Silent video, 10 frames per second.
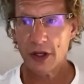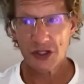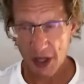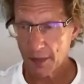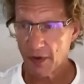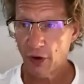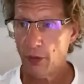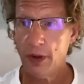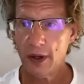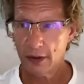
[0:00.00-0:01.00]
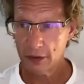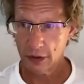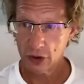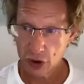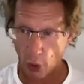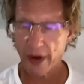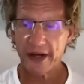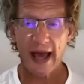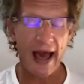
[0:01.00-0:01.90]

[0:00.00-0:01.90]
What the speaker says: some of whom jumped.